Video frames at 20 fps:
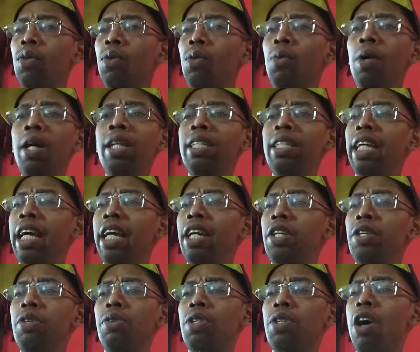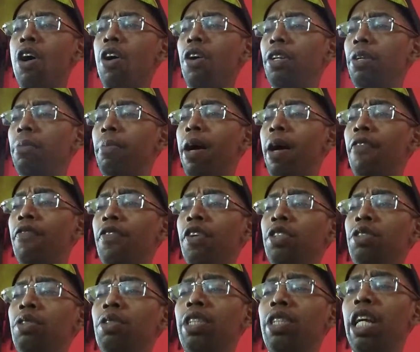What debt are you talking about?
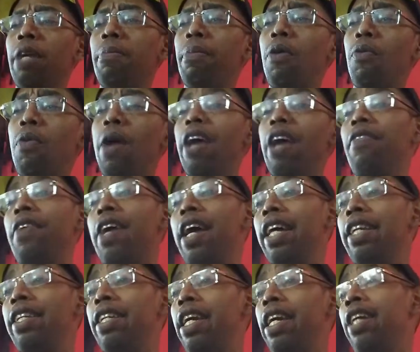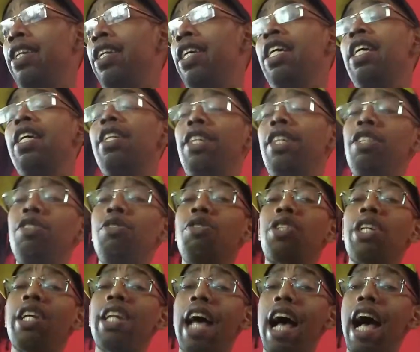First you said my wife had debt, then you
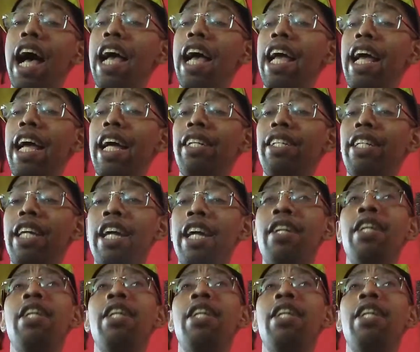said I had debt,